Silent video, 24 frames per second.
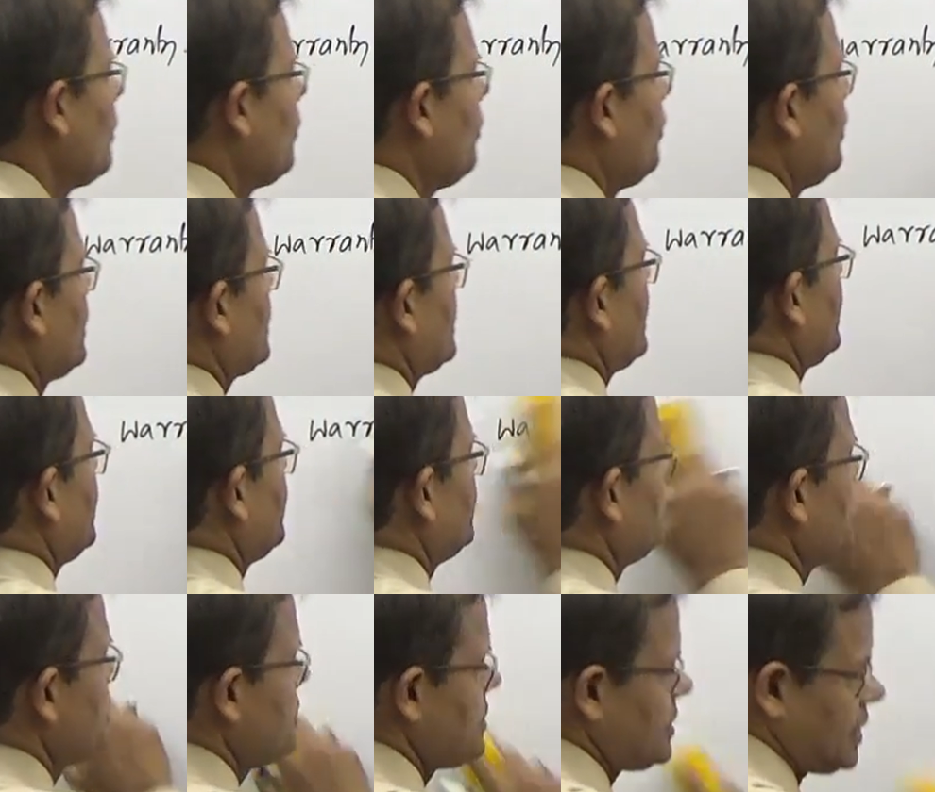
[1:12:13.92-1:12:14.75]
What I
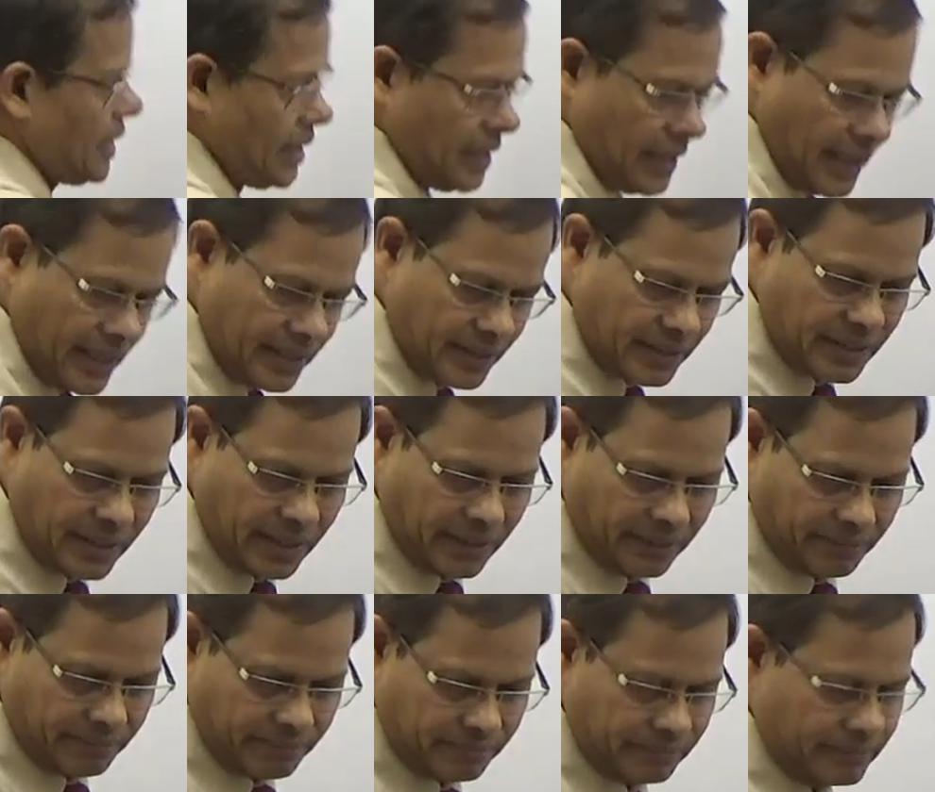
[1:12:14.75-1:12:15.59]
do is I write
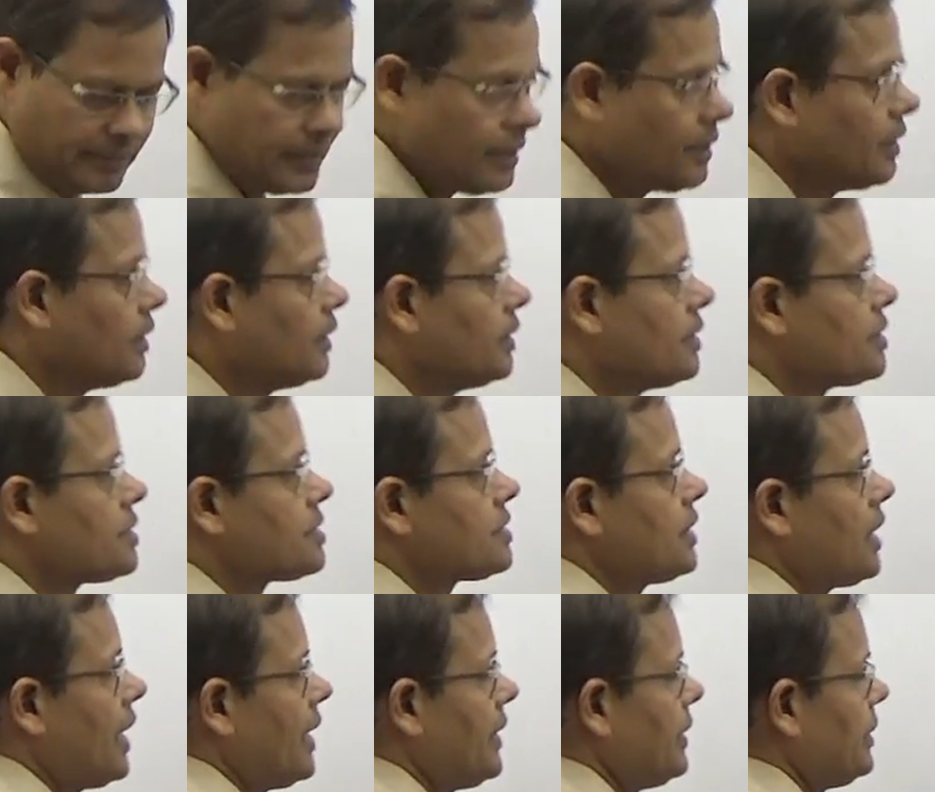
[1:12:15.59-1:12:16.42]
here.
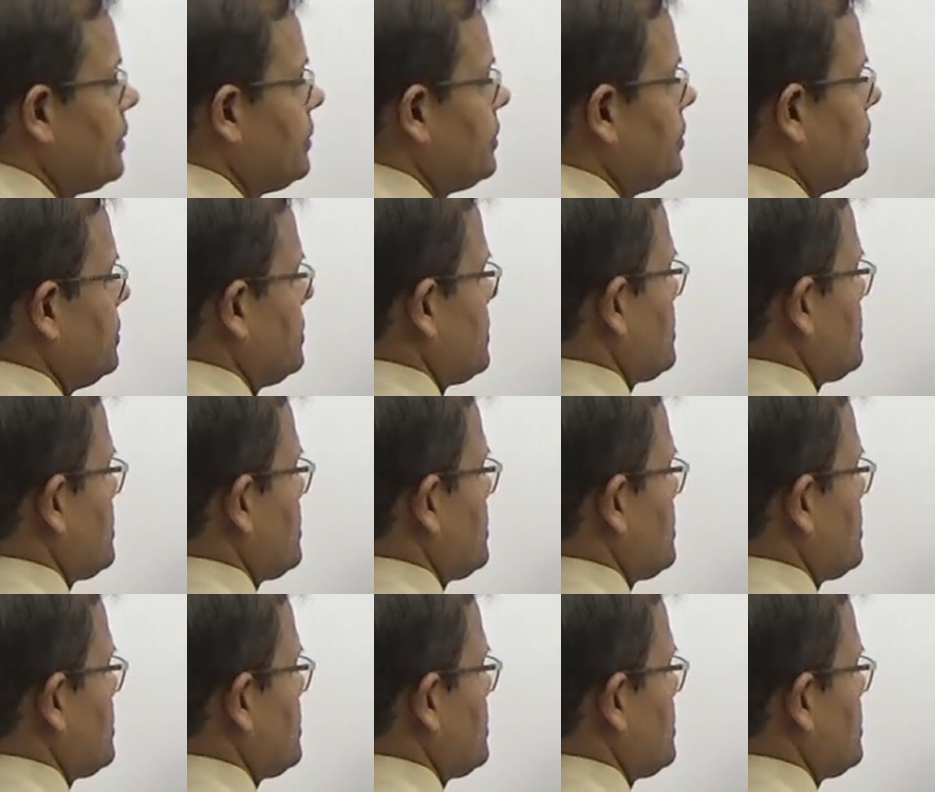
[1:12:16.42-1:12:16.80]
See, I do